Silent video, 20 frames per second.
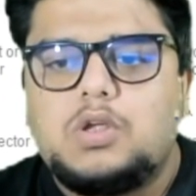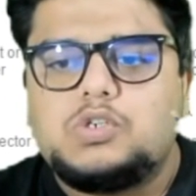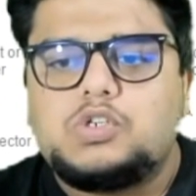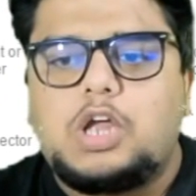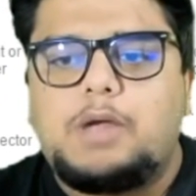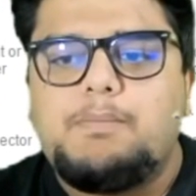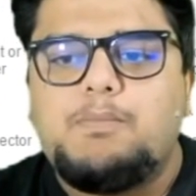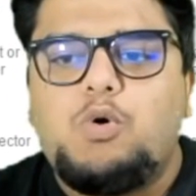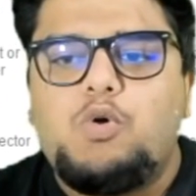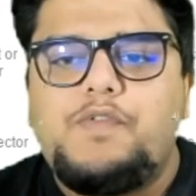
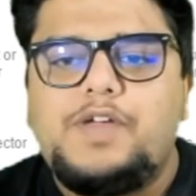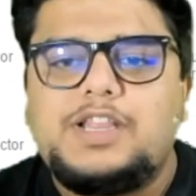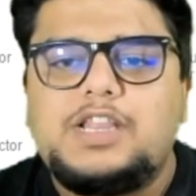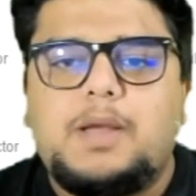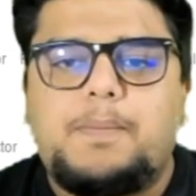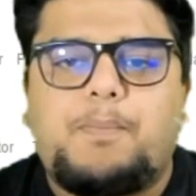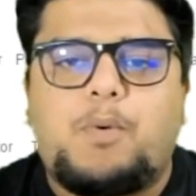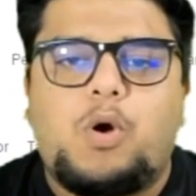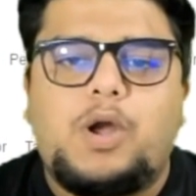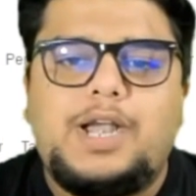So I'm moving
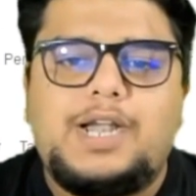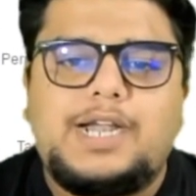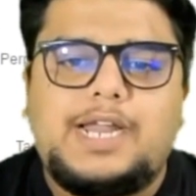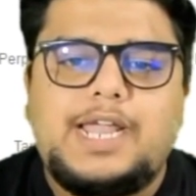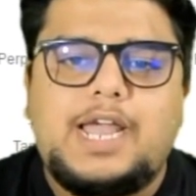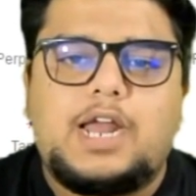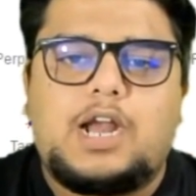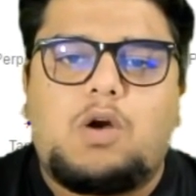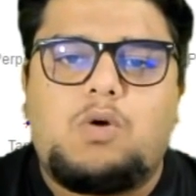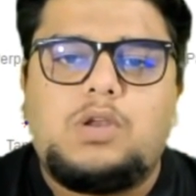the point
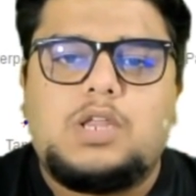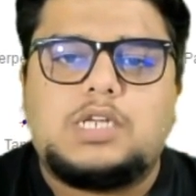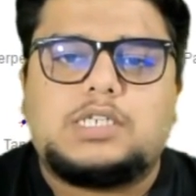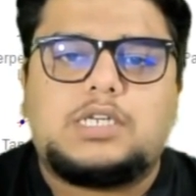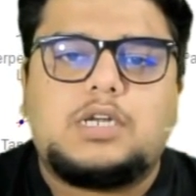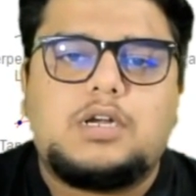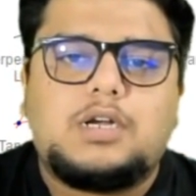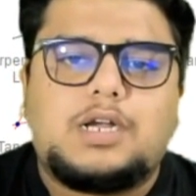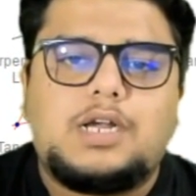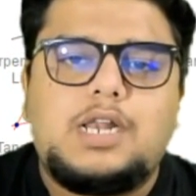D around the
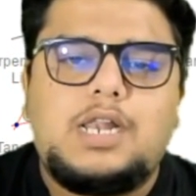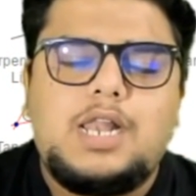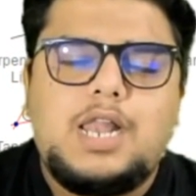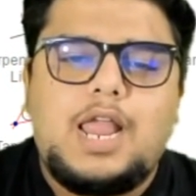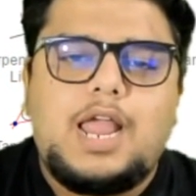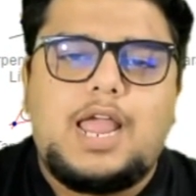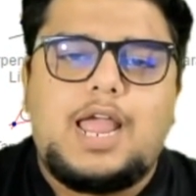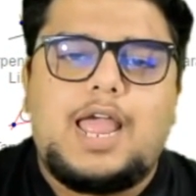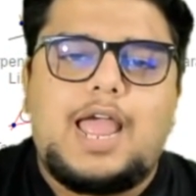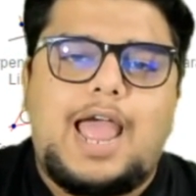circle,
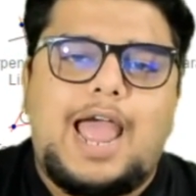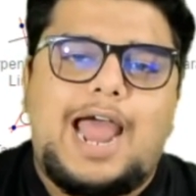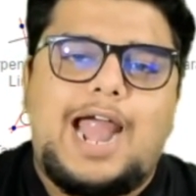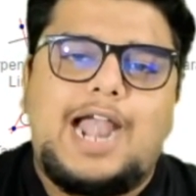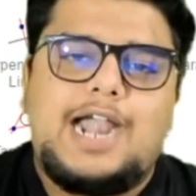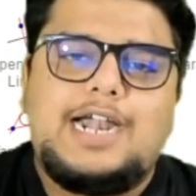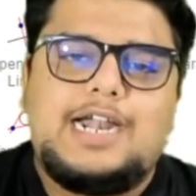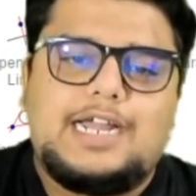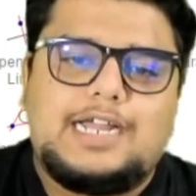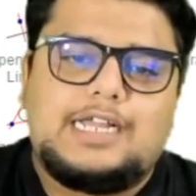
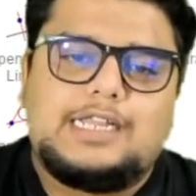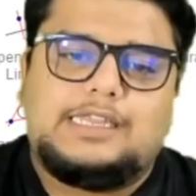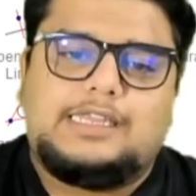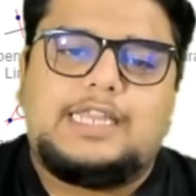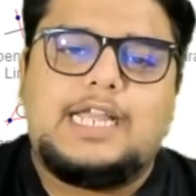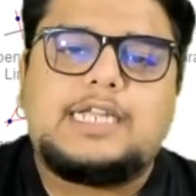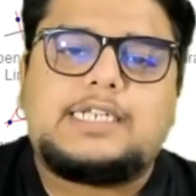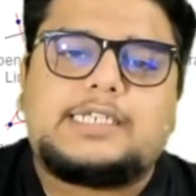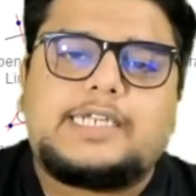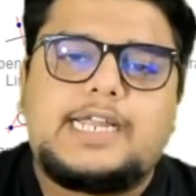and
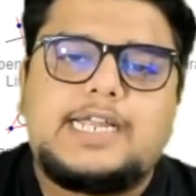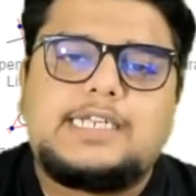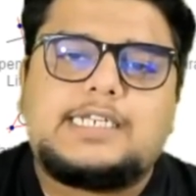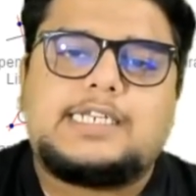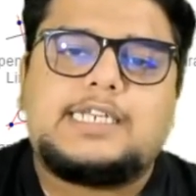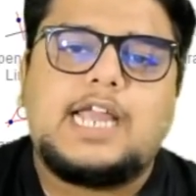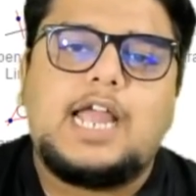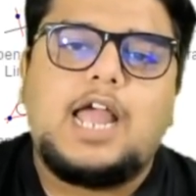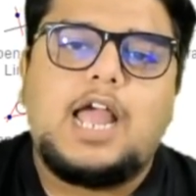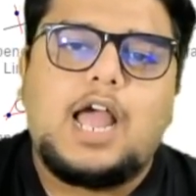this
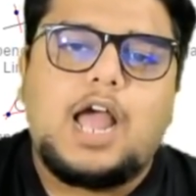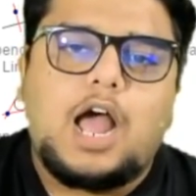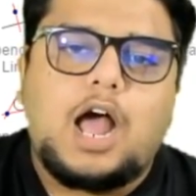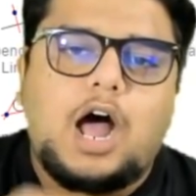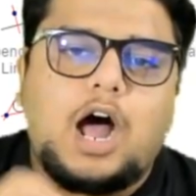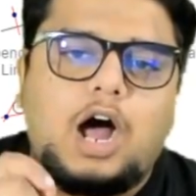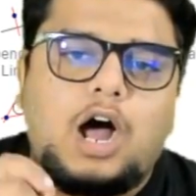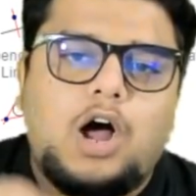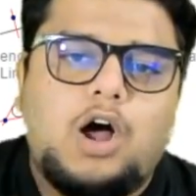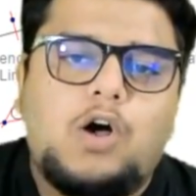is
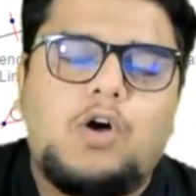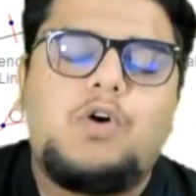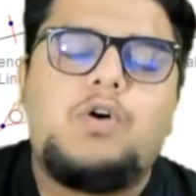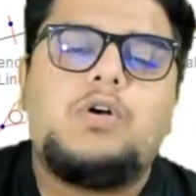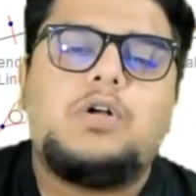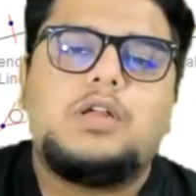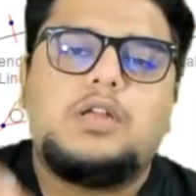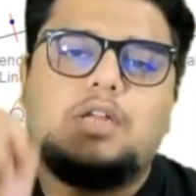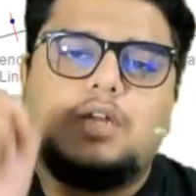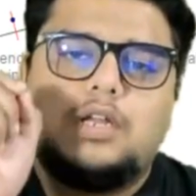
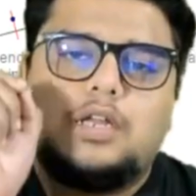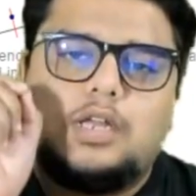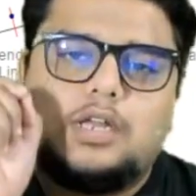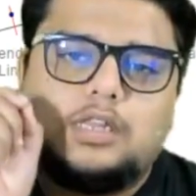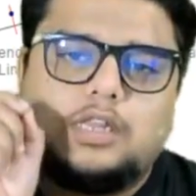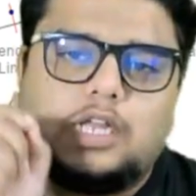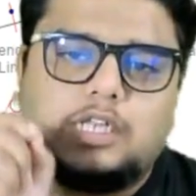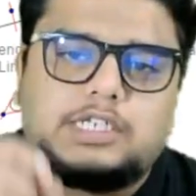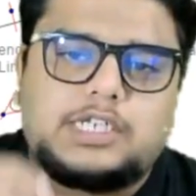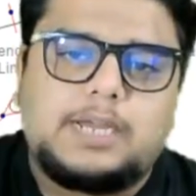how
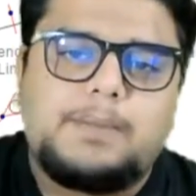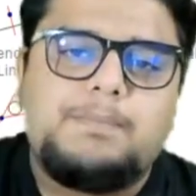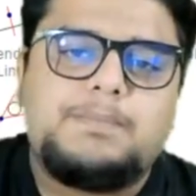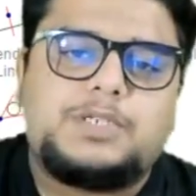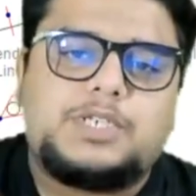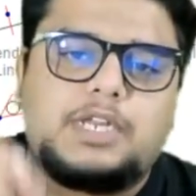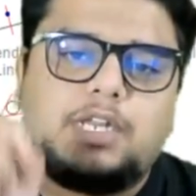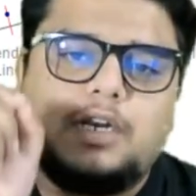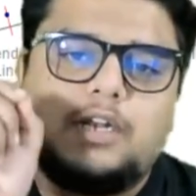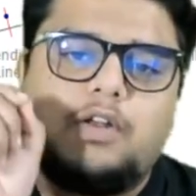the
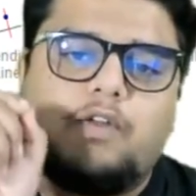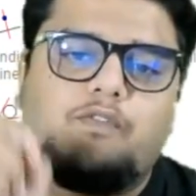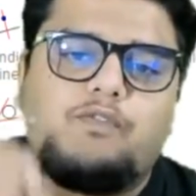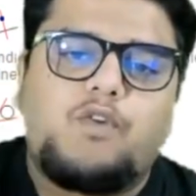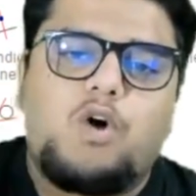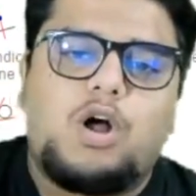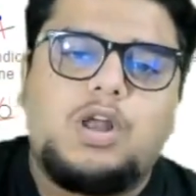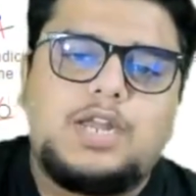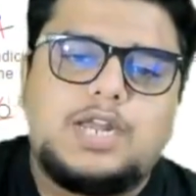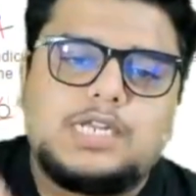
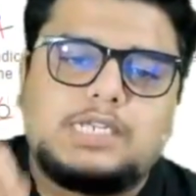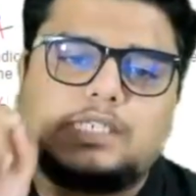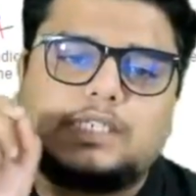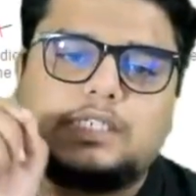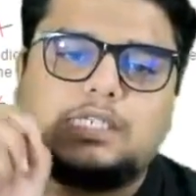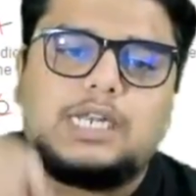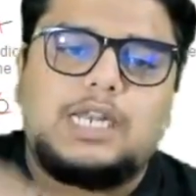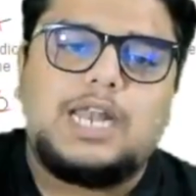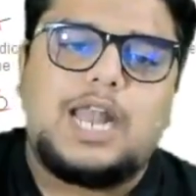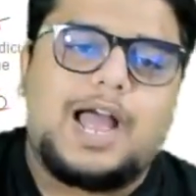
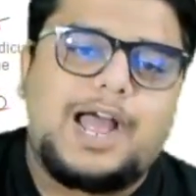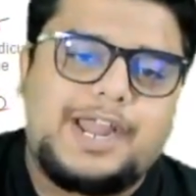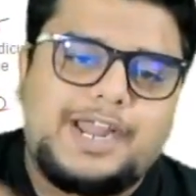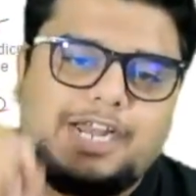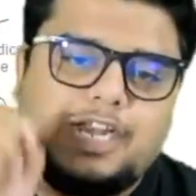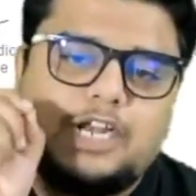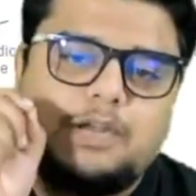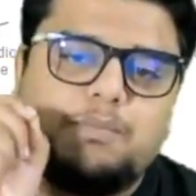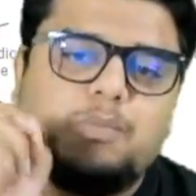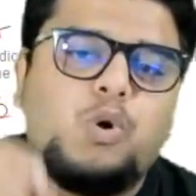Simpson-Wallace
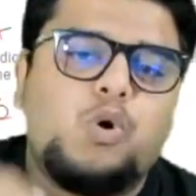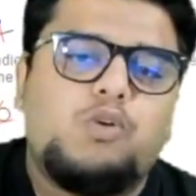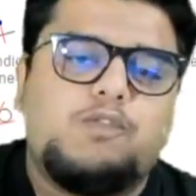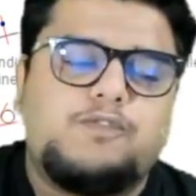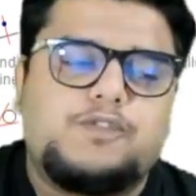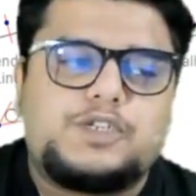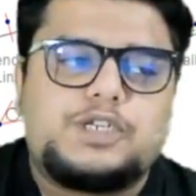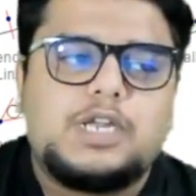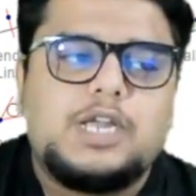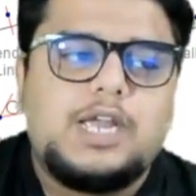line
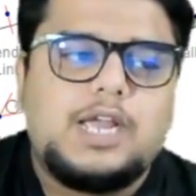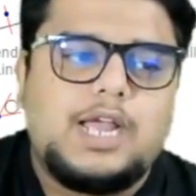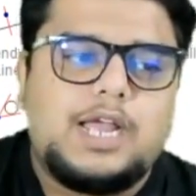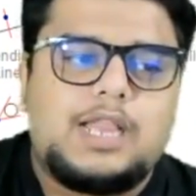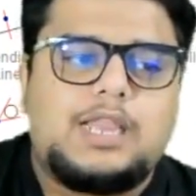moves.